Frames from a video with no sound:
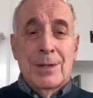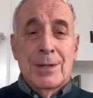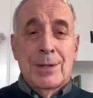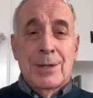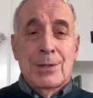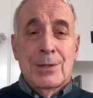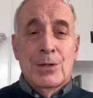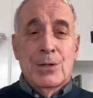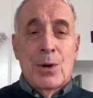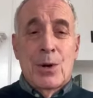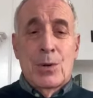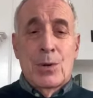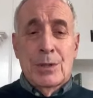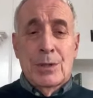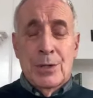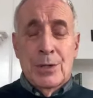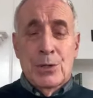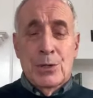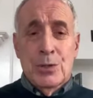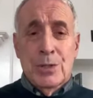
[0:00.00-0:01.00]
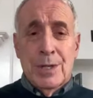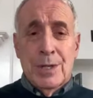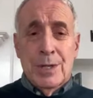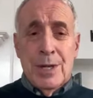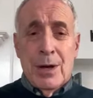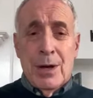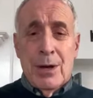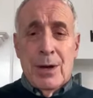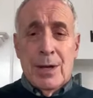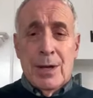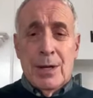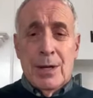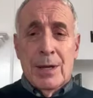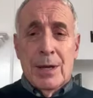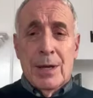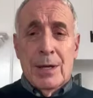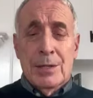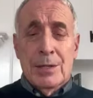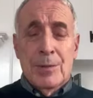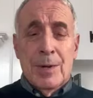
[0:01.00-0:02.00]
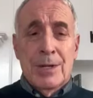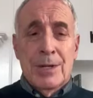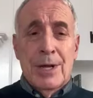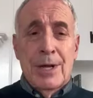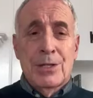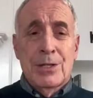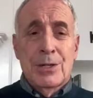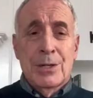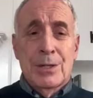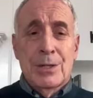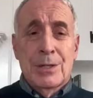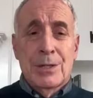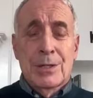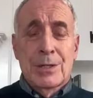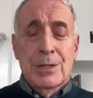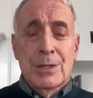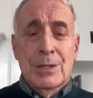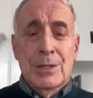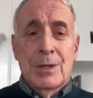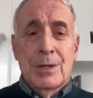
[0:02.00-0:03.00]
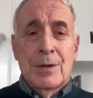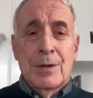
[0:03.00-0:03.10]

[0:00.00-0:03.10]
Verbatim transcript: Right. So it's interesting how expectations